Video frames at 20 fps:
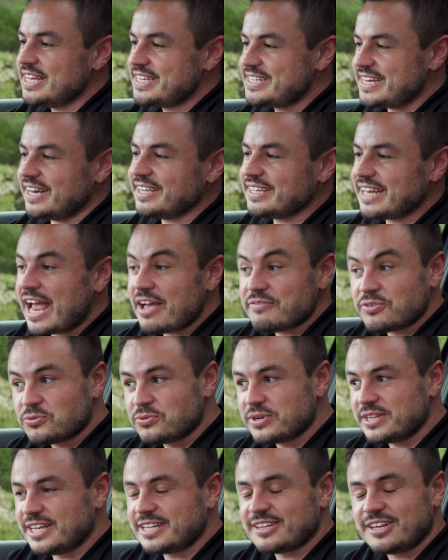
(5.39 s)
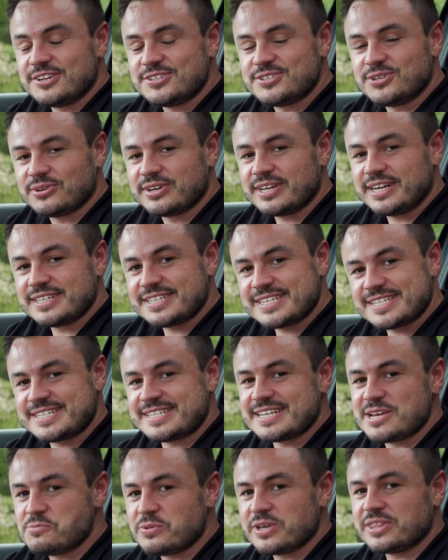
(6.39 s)
Today I'm going to have a really close look at it to
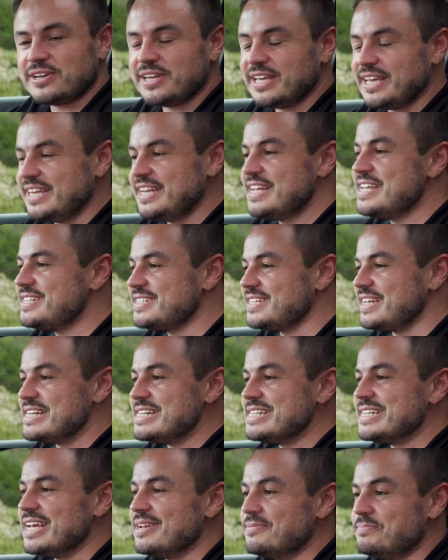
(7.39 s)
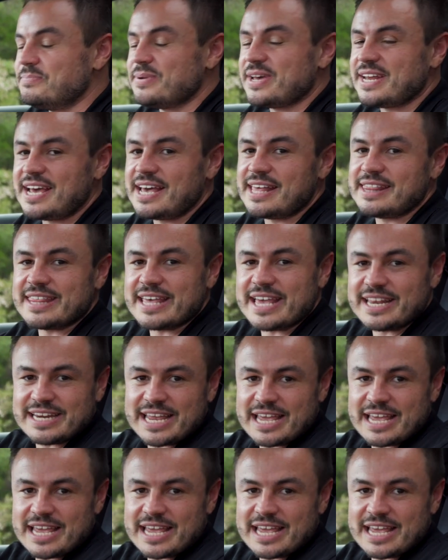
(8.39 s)
see whether it is indeed better than